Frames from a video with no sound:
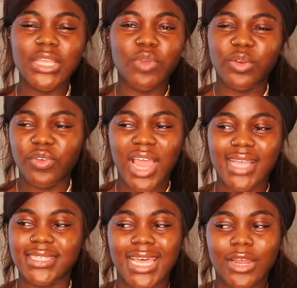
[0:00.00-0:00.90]
red
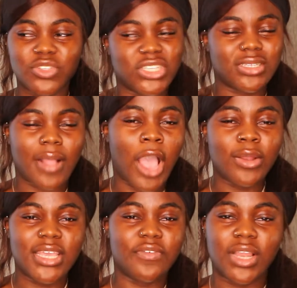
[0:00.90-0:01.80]
flags and I'll
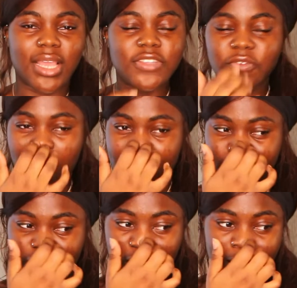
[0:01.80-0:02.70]
leave it like it's
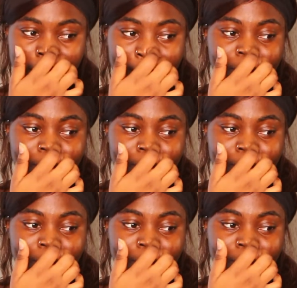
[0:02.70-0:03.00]
fine.